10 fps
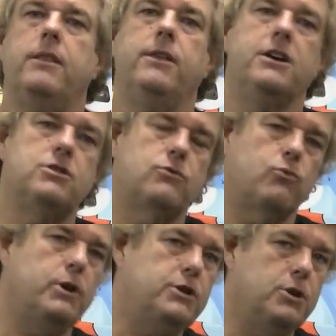thus
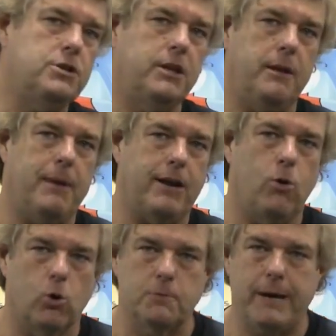reducing the amount
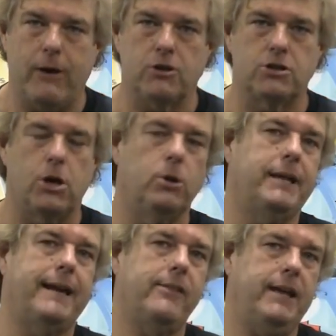of horsepower
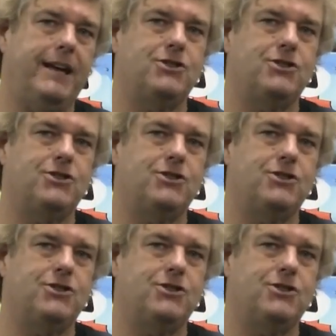stolen out of the